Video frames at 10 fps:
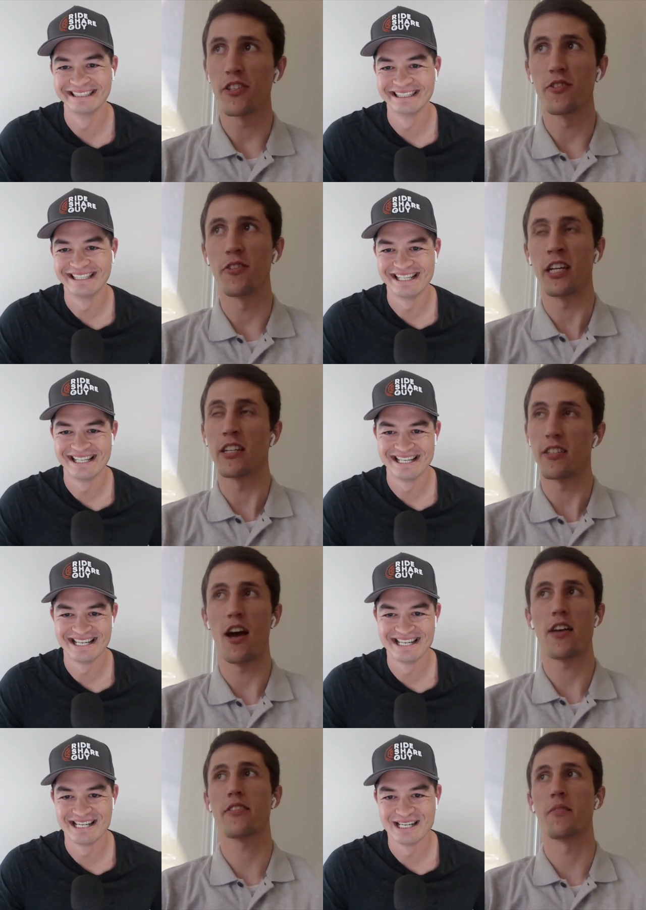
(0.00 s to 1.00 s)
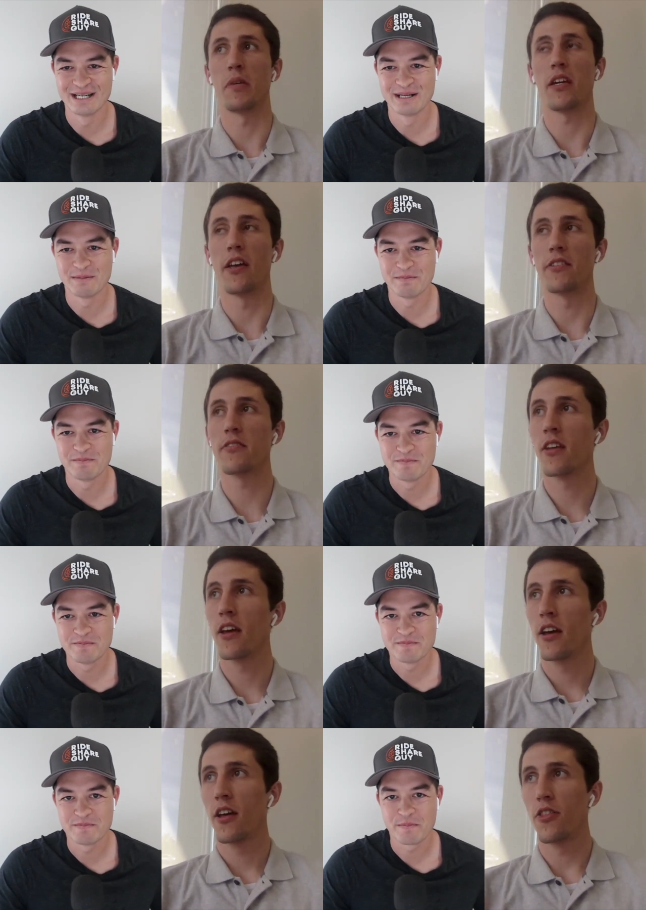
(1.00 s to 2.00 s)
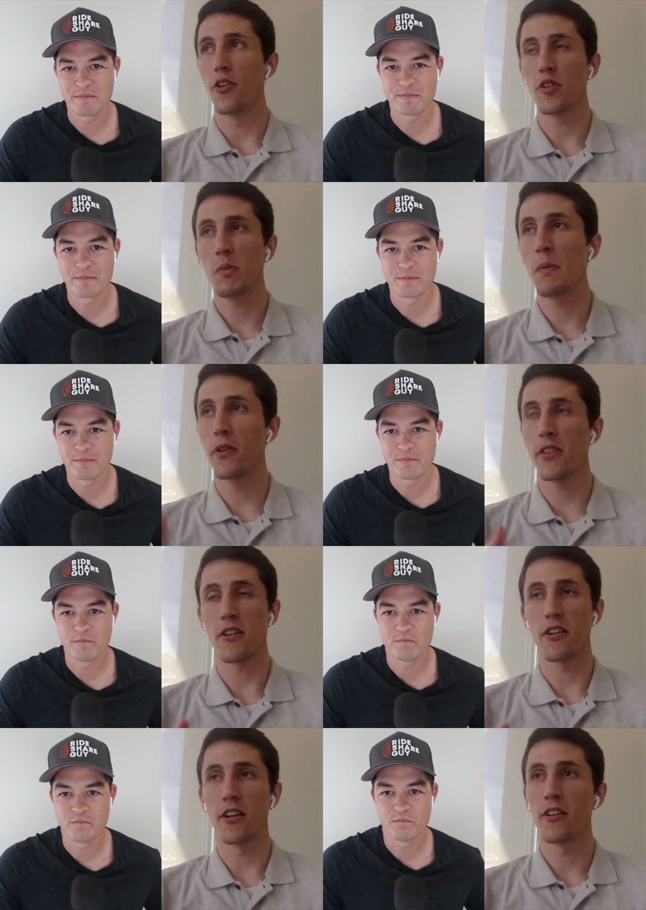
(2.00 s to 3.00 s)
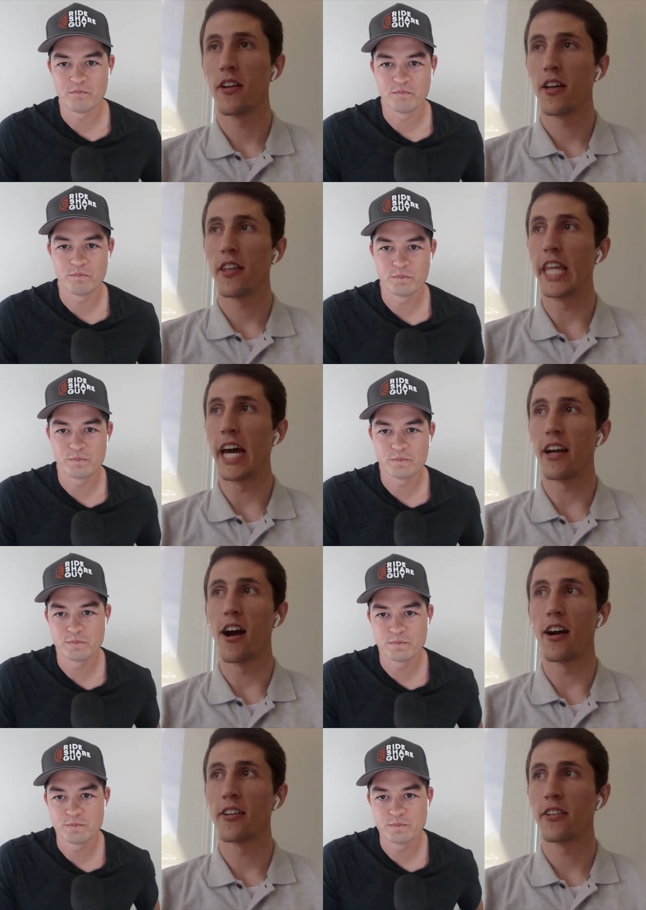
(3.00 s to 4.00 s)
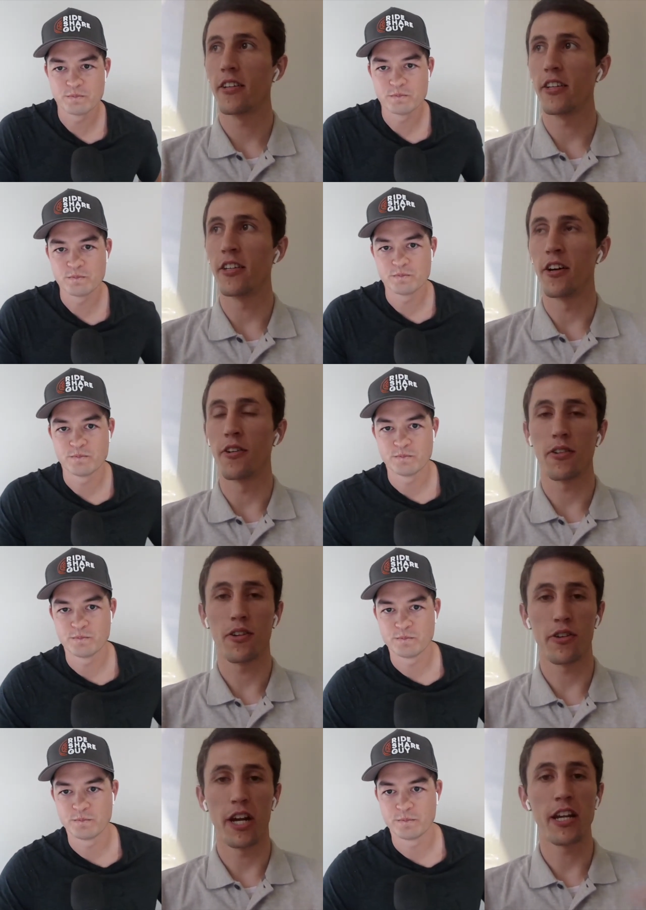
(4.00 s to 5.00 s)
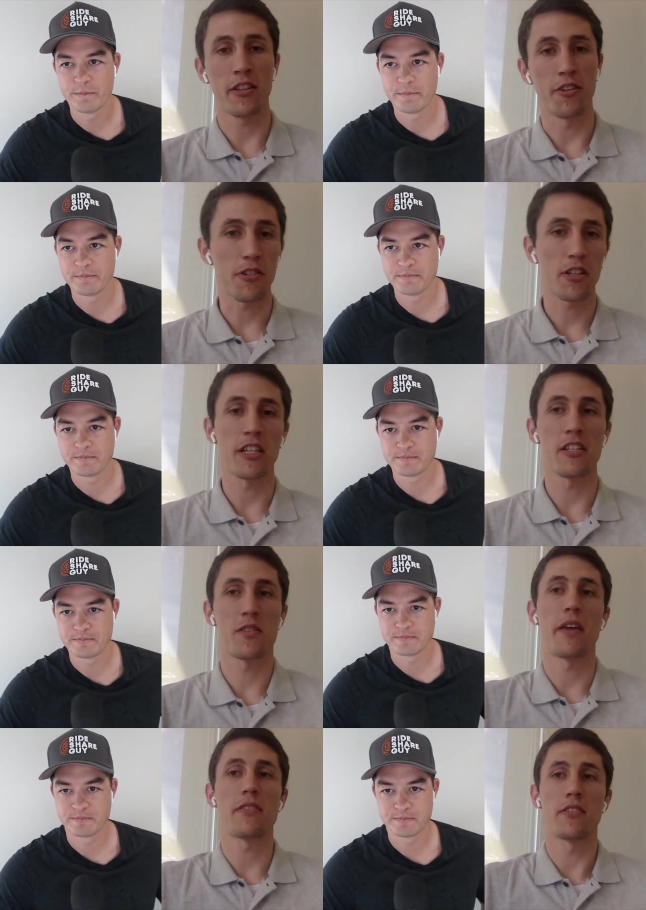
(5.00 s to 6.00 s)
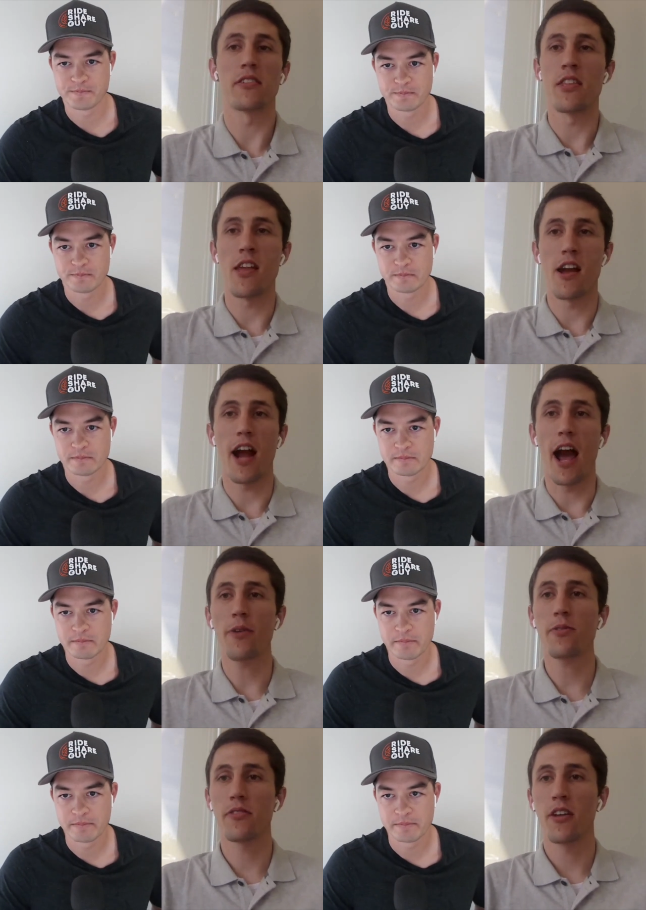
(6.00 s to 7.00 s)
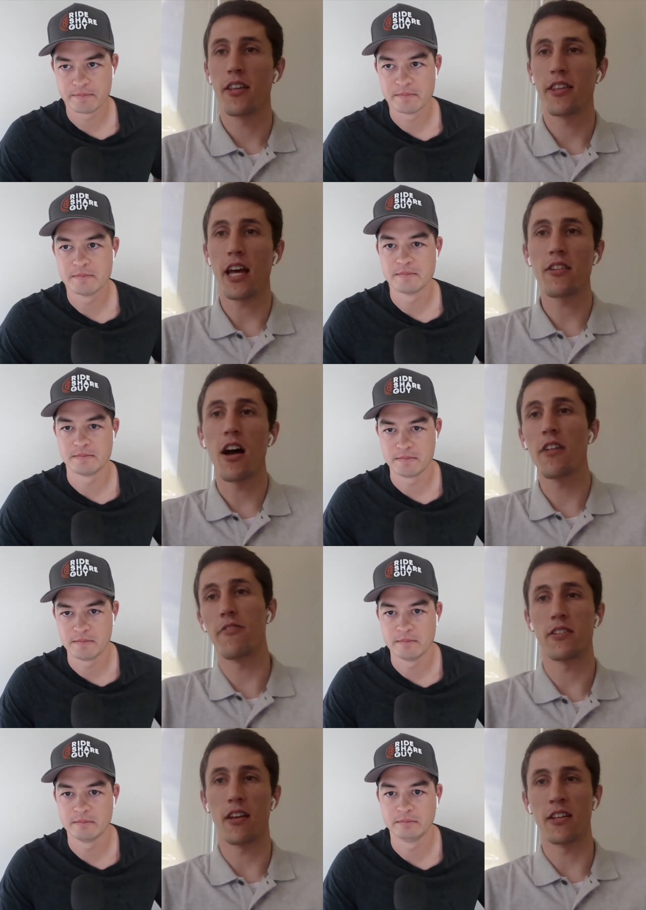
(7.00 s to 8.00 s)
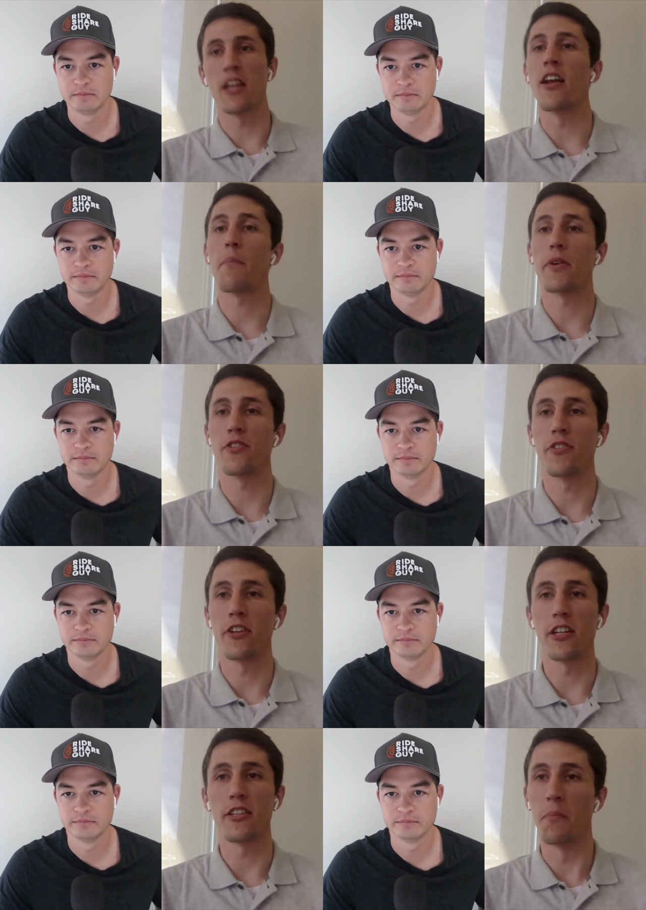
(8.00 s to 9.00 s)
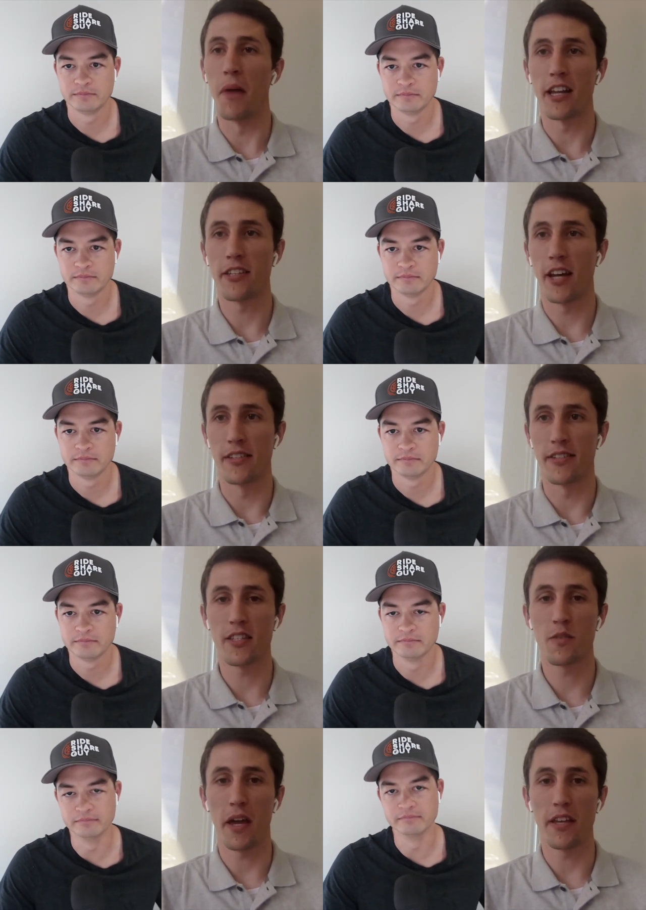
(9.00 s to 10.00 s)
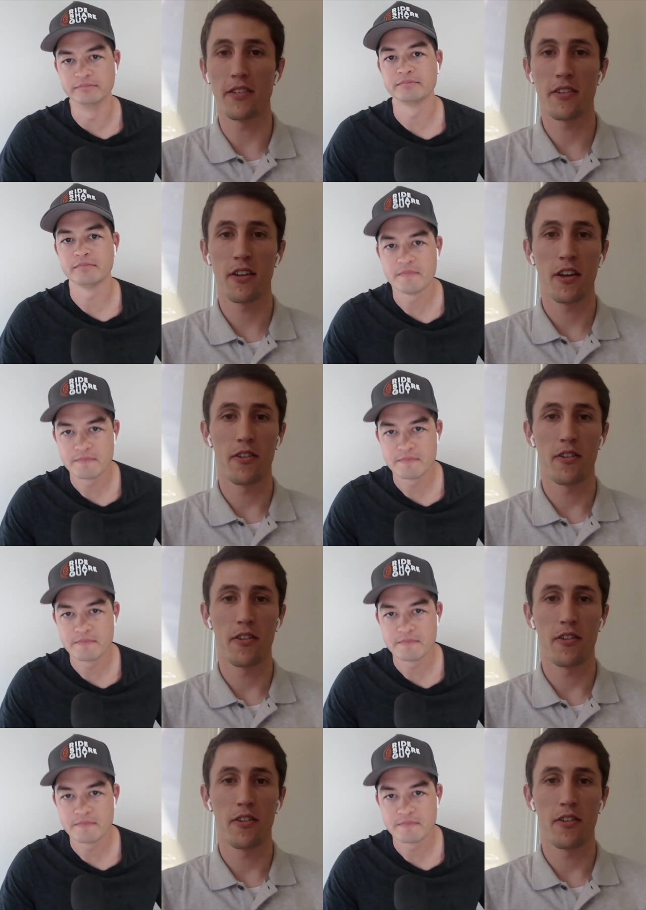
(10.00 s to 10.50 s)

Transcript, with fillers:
Speaker 1: he's doing is awesome because those people that are that are you know, creating those clean spaces in their house, that's all of a sudden an opportunity to monetize that mm. space,